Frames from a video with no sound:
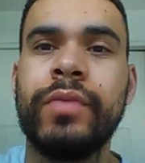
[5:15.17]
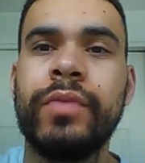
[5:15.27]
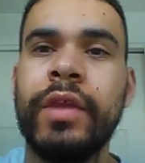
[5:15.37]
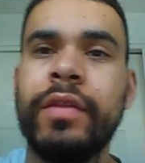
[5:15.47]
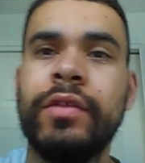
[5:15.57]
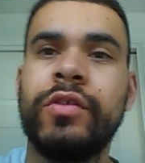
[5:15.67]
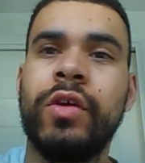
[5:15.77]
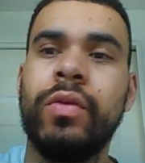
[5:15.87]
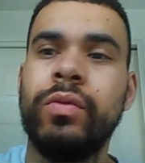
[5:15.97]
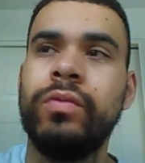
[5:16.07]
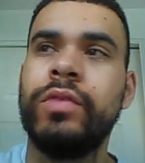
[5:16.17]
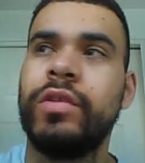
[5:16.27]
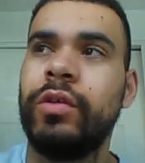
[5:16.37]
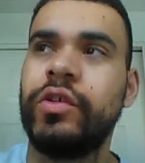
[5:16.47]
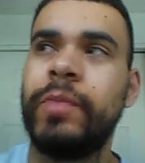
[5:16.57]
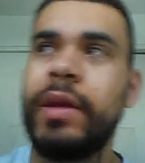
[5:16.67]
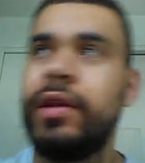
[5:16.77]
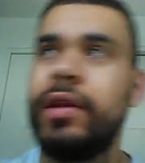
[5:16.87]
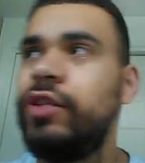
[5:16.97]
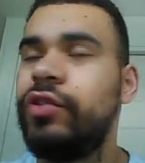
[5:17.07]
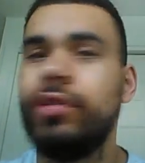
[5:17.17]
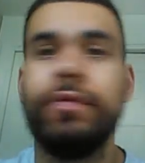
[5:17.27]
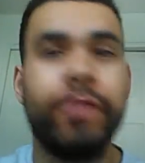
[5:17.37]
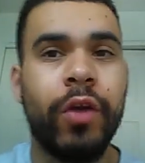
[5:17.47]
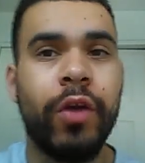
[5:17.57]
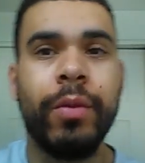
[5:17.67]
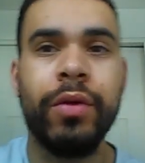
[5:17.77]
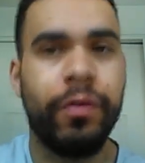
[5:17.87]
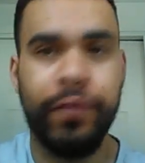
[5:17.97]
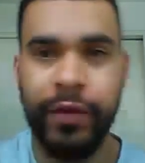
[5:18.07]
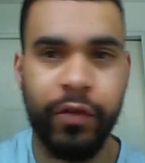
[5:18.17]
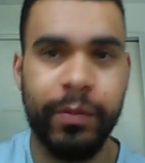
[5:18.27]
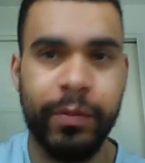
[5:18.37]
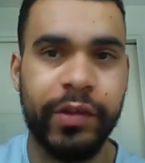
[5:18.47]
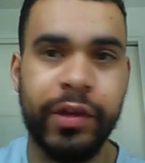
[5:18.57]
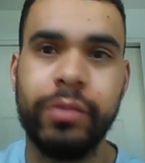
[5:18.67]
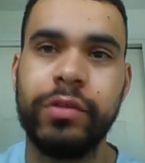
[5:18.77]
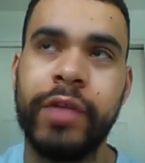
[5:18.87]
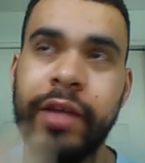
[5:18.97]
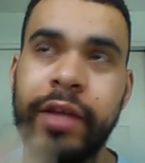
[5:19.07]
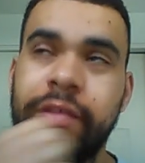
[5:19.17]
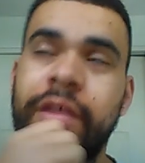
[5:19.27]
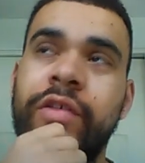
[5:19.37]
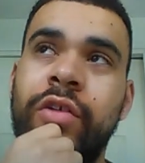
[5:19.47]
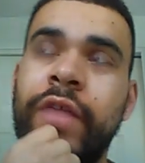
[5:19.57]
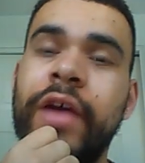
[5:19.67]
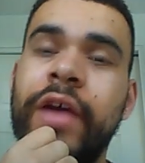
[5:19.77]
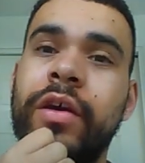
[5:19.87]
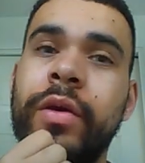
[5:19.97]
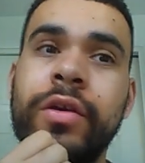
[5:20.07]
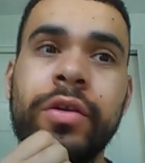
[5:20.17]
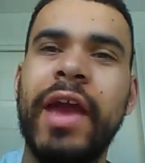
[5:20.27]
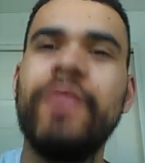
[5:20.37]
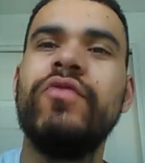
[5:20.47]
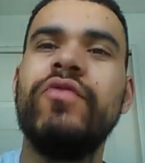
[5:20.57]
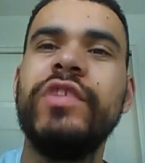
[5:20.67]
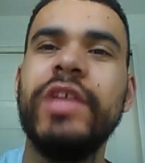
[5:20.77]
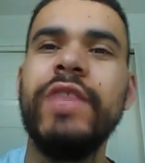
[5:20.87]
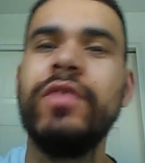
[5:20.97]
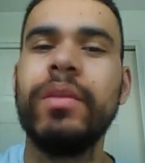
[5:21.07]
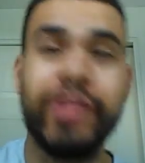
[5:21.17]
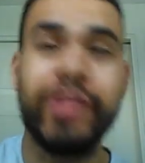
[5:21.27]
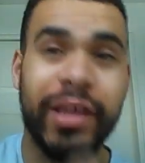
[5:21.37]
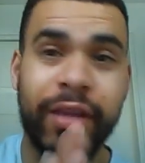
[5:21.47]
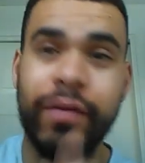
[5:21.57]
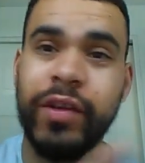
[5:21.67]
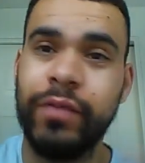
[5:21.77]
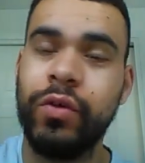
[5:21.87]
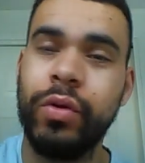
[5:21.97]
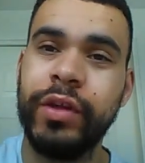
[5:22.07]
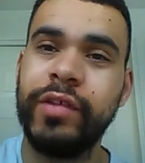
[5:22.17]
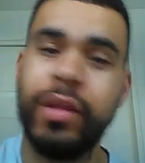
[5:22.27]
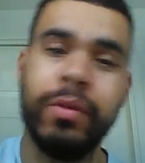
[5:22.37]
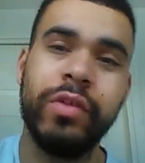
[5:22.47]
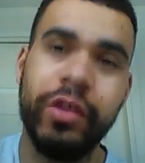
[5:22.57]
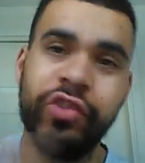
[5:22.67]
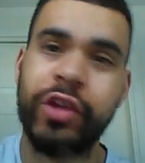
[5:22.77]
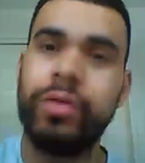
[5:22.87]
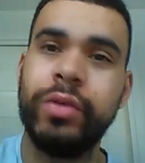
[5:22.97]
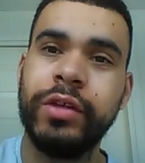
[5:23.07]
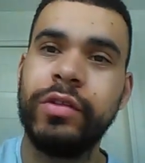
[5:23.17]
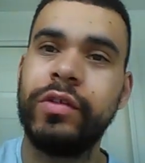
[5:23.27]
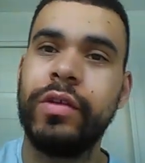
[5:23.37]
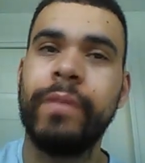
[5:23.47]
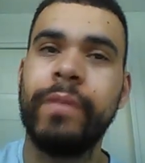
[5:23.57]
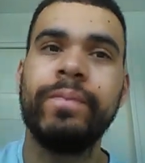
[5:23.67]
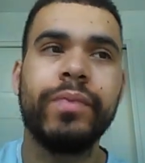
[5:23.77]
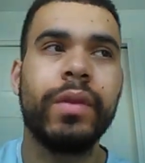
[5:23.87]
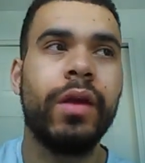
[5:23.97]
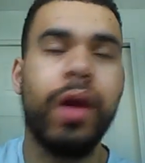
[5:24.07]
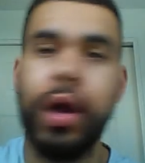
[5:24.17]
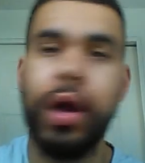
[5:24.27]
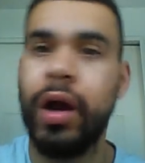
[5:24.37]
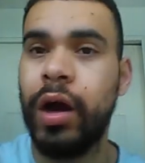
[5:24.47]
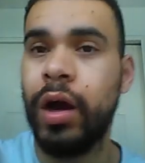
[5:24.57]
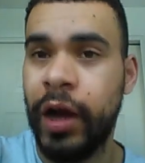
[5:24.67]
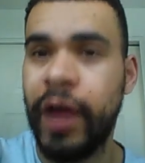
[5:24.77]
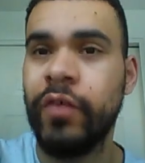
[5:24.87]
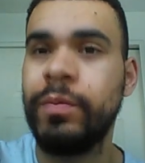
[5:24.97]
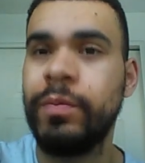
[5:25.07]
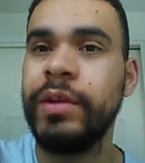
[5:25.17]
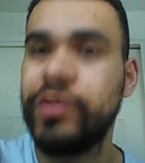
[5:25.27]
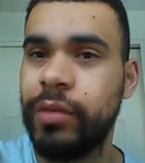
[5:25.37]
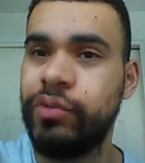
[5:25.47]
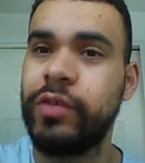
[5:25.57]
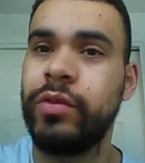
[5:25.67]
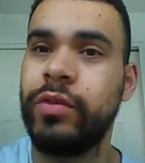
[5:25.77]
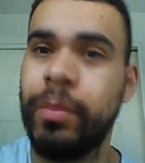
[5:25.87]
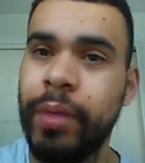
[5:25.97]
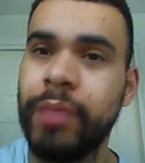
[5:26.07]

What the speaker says: So there's a lot of speculation and FOMO, fear of missing out. There's a lot of that going on. Even the most innovative coins and the most legit coins have been subject to a pump,